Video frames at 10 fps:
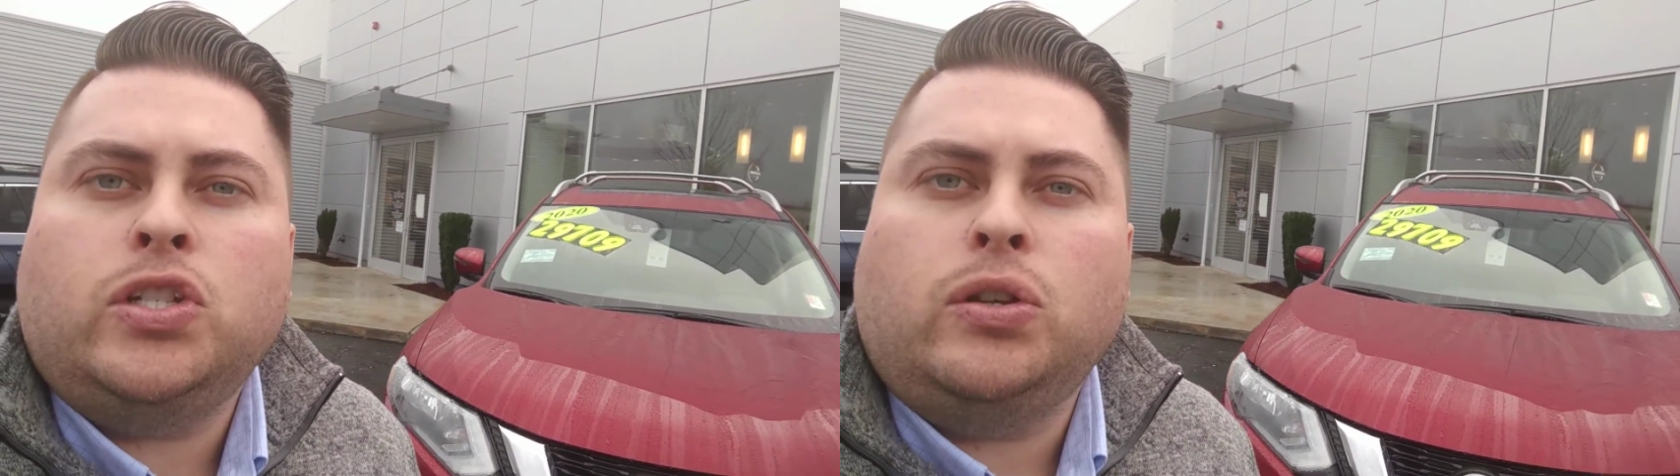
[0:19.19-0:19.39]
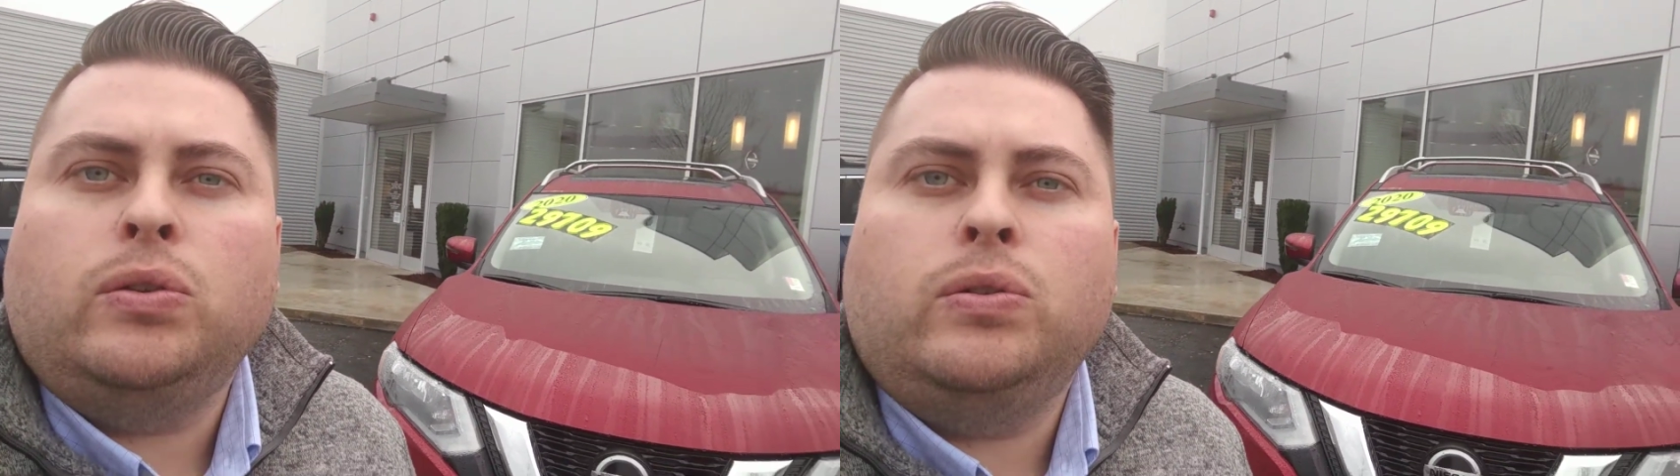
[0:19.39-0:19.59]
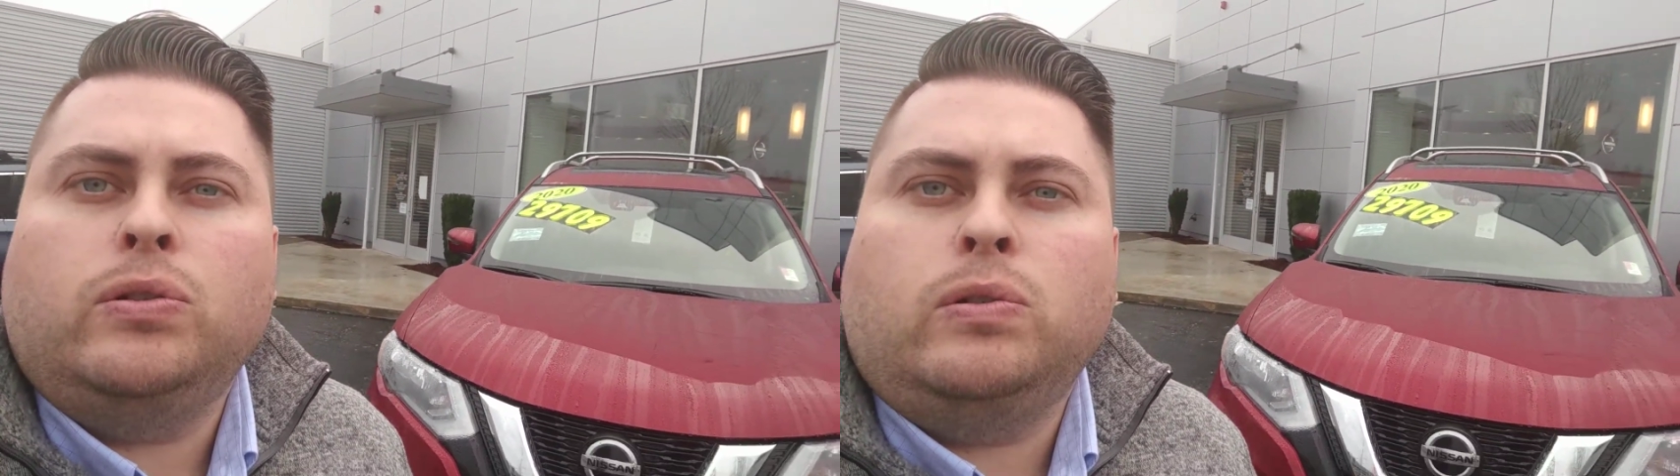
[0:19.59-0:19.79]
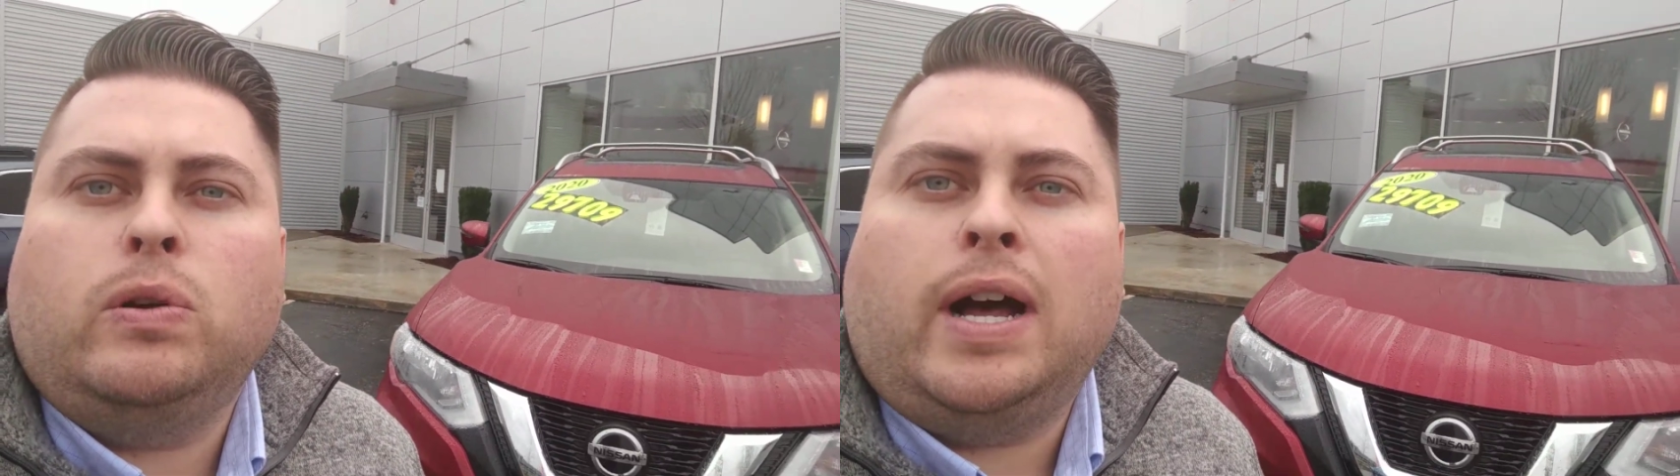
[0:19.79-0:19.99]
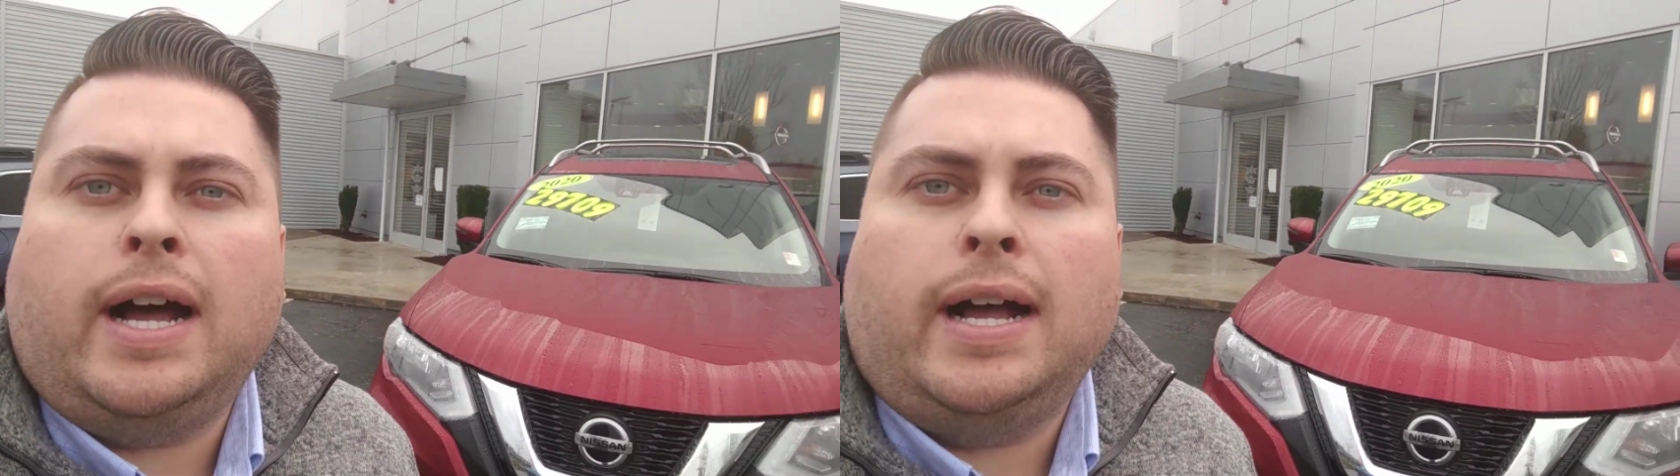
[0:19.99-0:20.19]
to
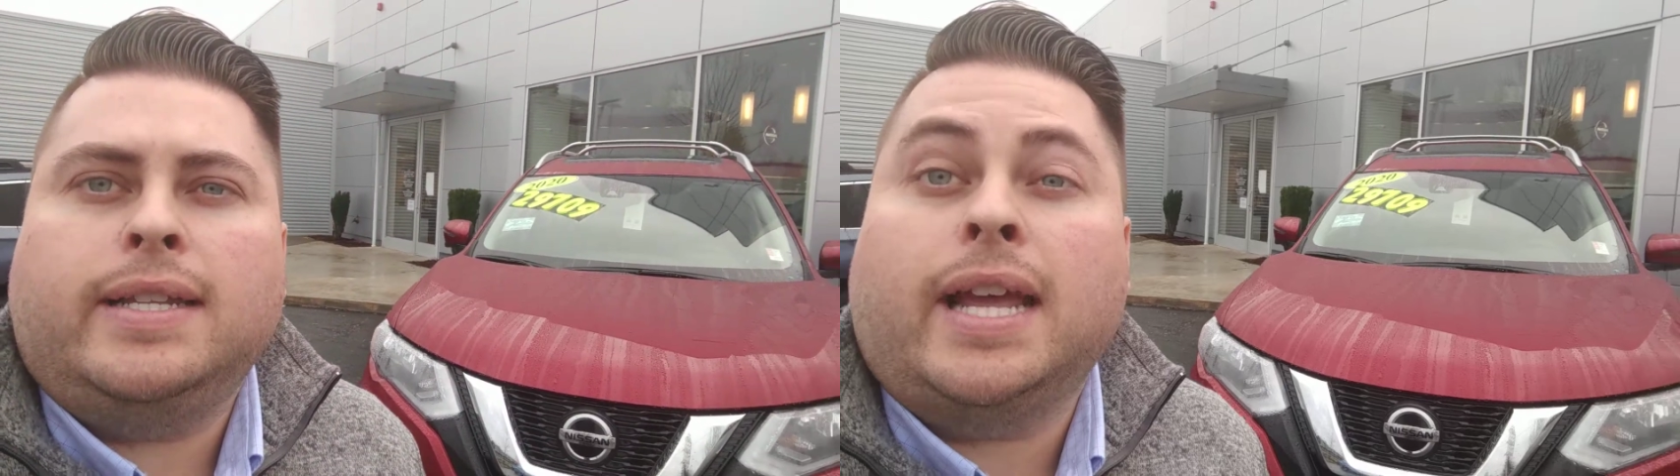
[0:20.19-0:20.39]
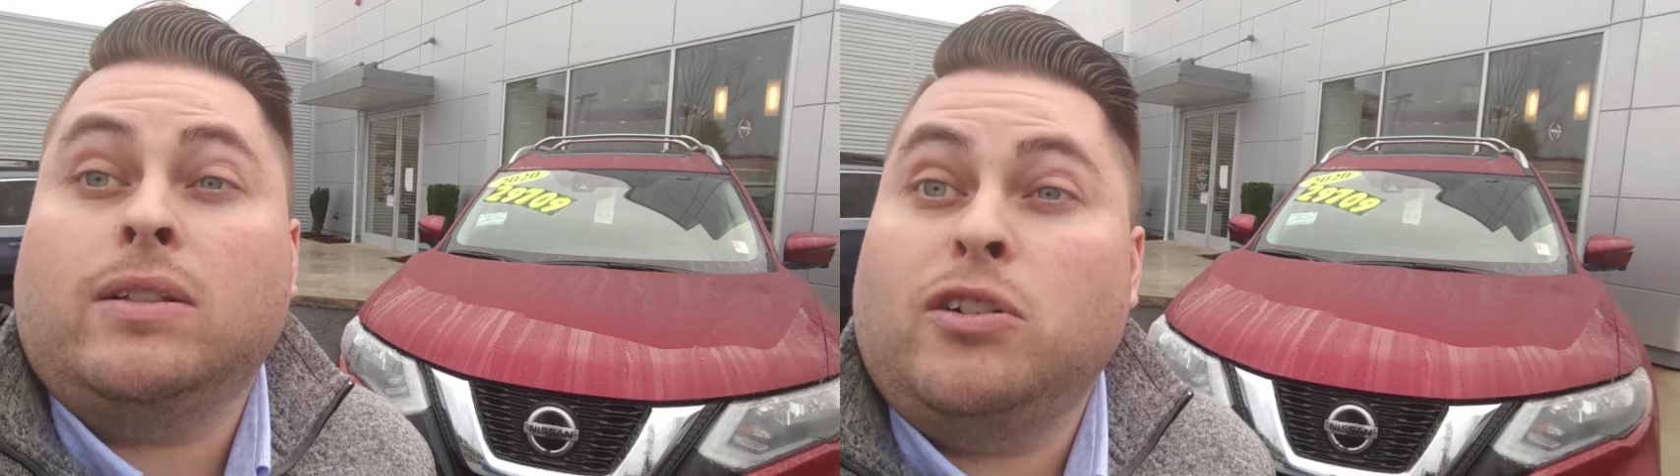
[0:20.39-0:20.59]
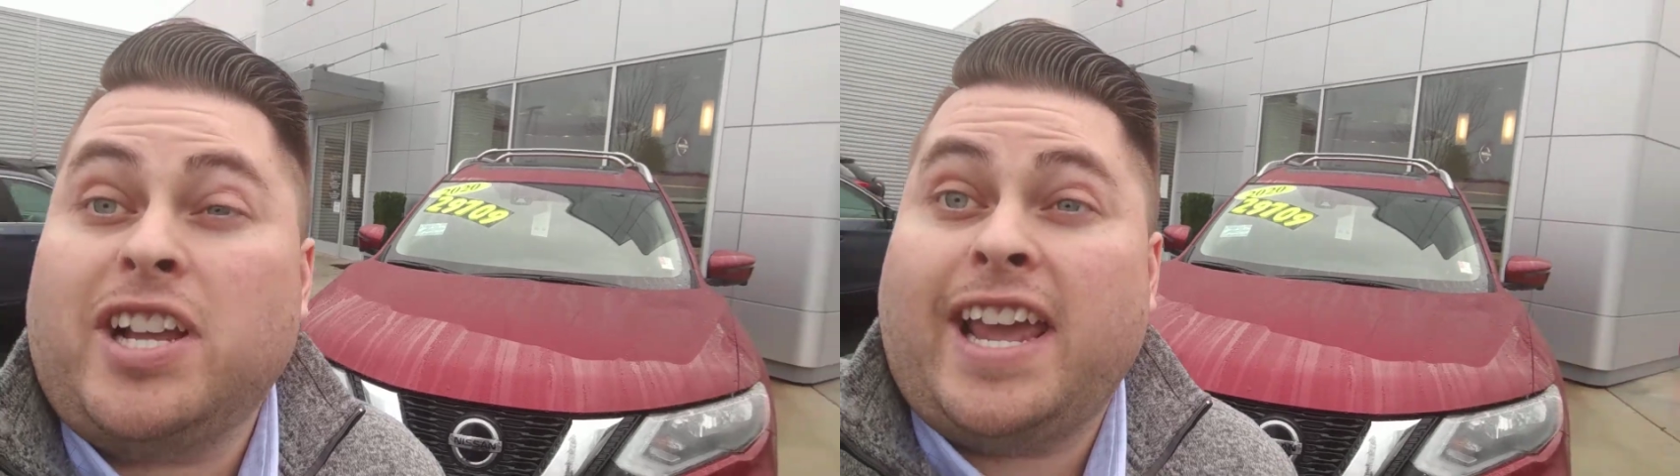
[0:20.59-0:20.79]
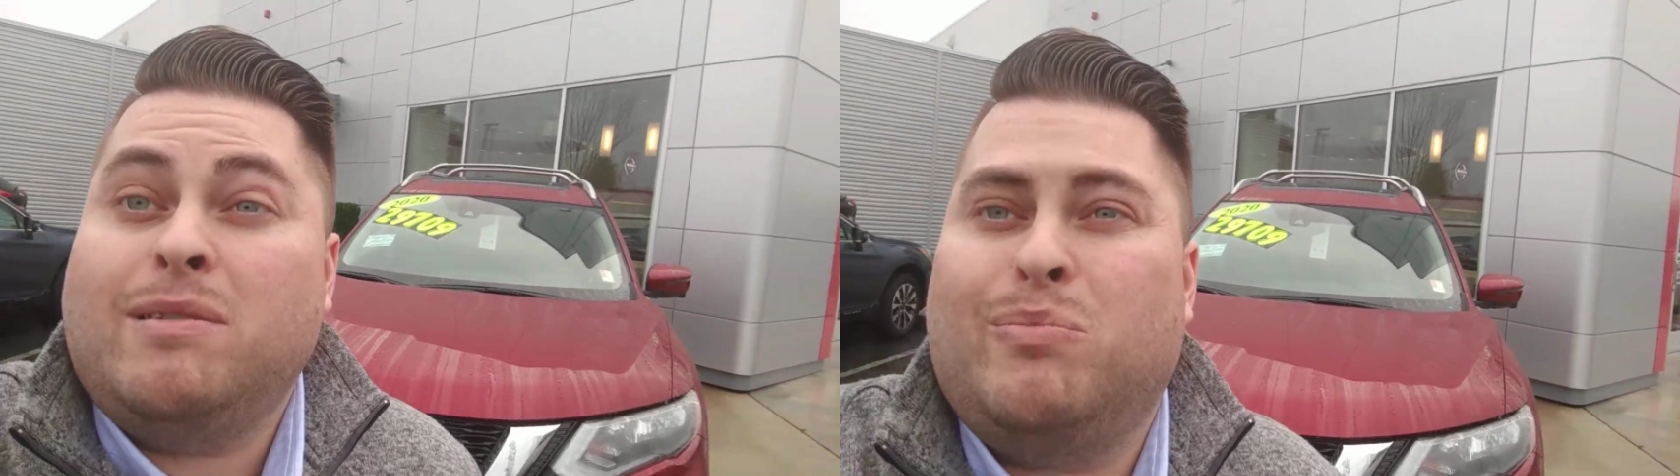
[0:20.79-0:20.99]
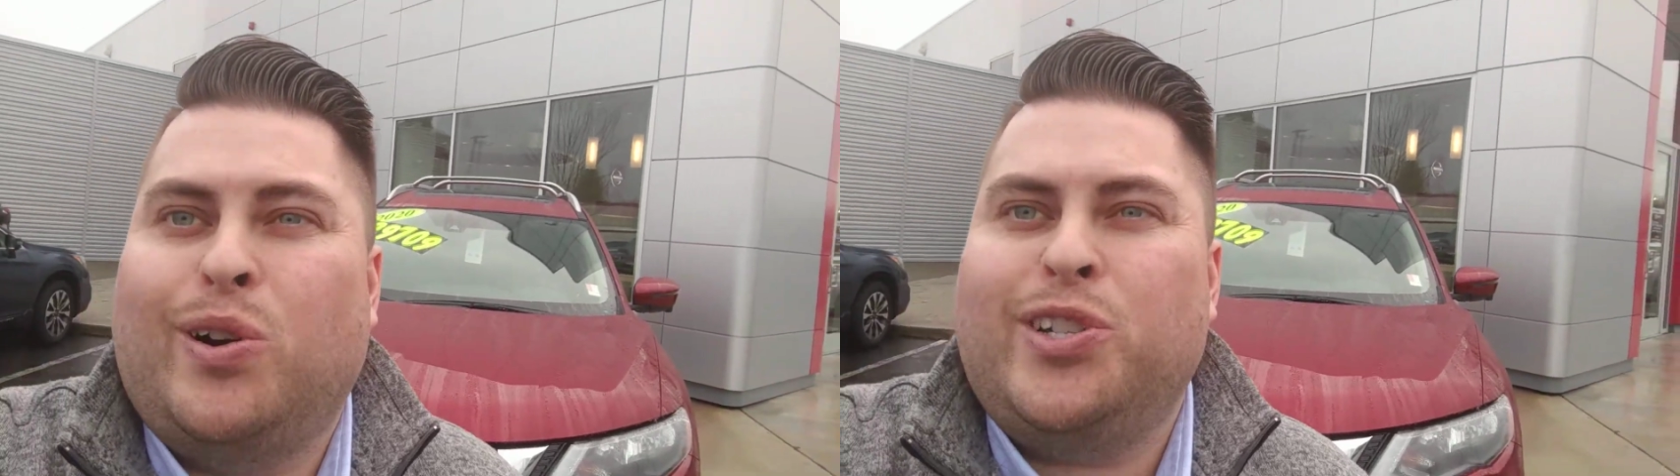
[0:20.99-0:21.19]
uh, take a look
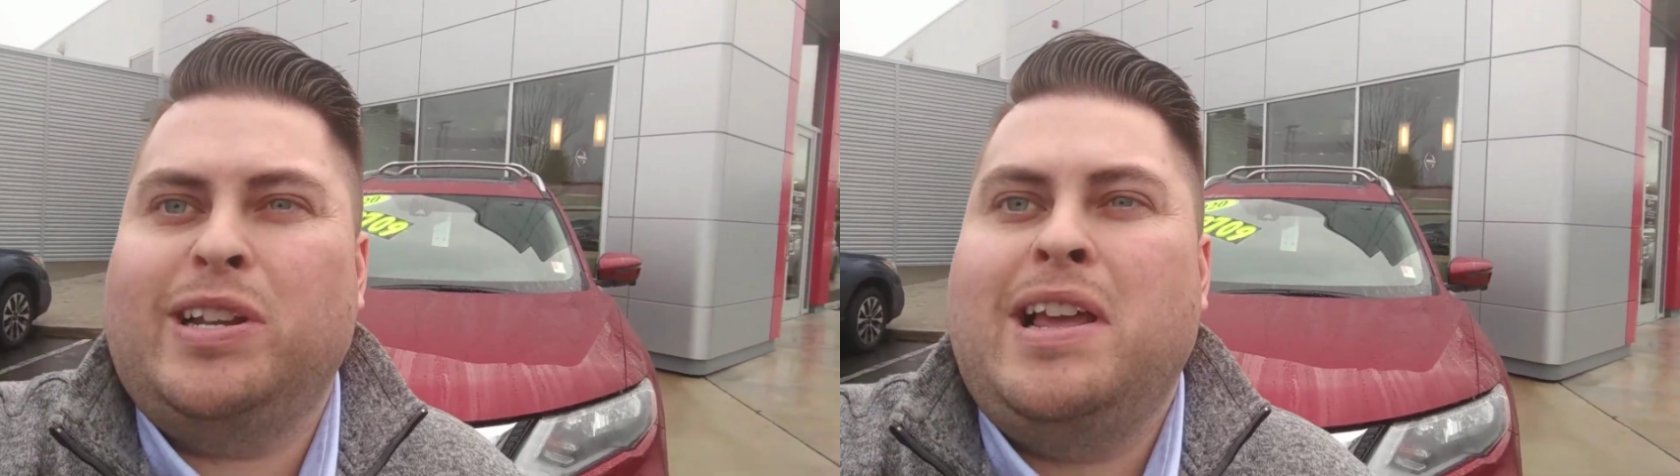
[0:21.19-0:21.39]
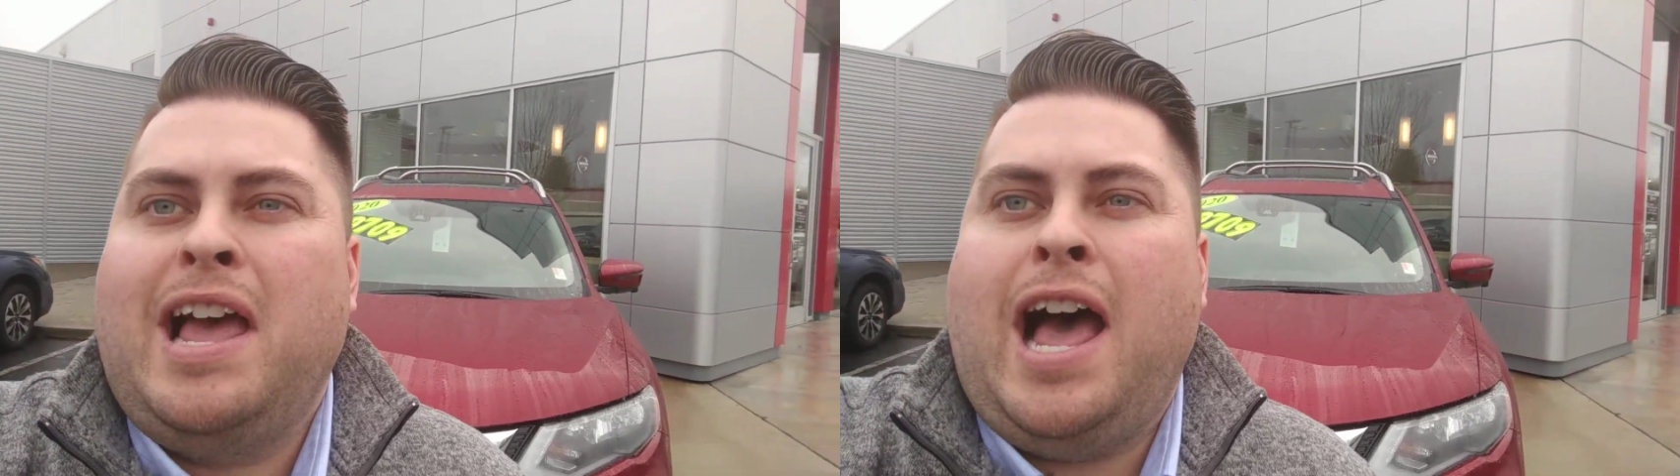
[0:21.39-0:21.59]
in person.